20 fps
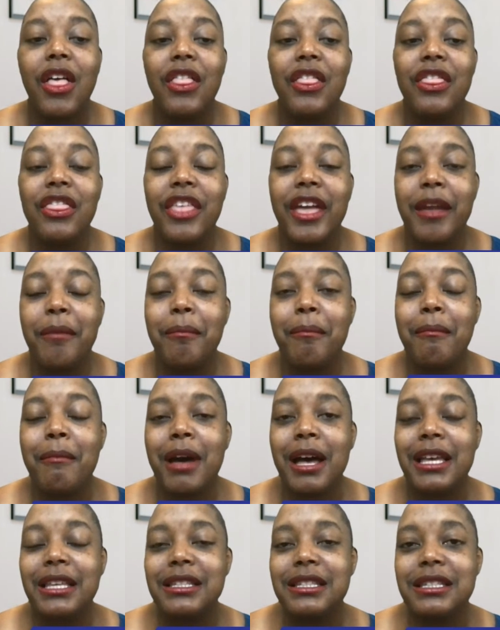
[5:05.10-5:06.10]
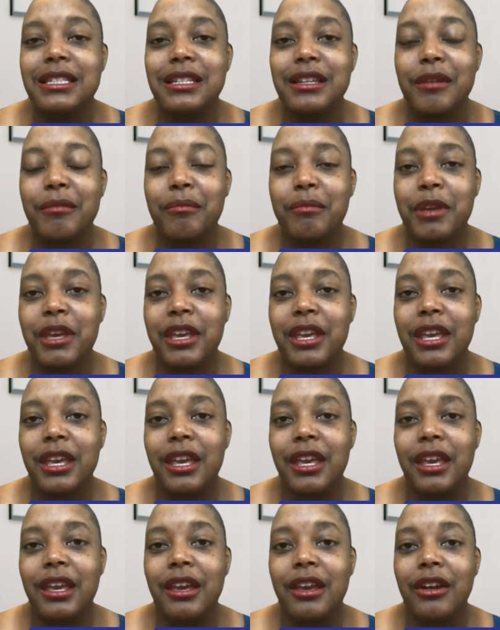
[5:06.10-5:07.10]
They must
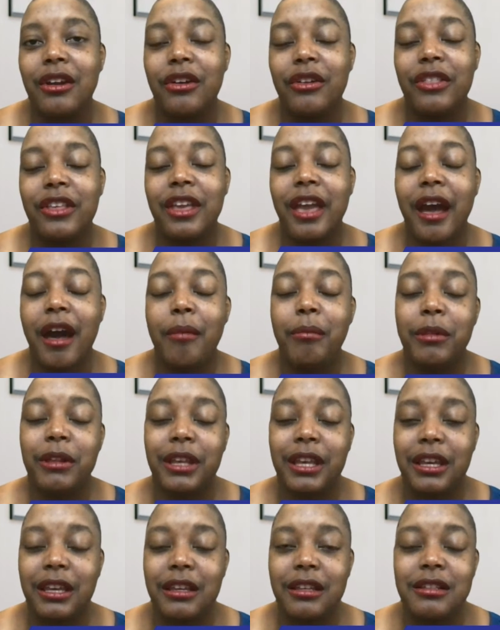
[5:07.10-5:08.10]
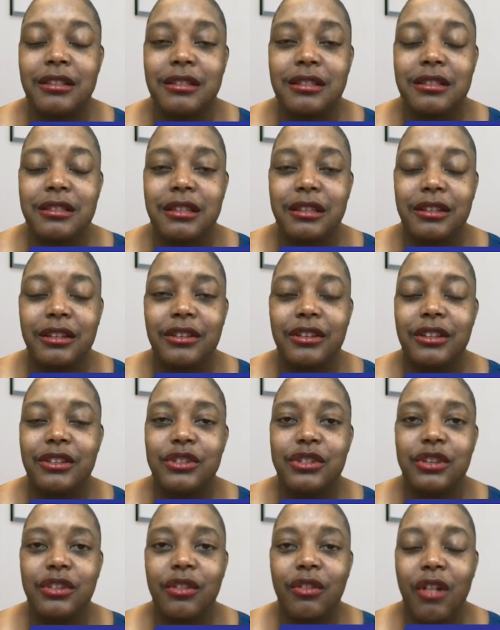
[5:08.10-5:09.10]
be, or the applicants
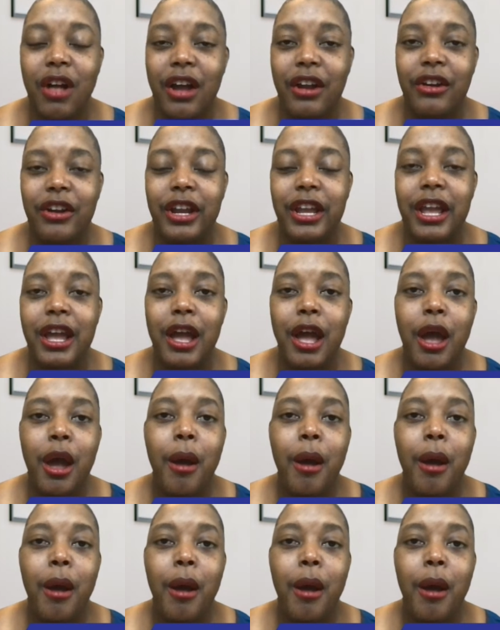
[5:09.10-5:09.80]
to the lottery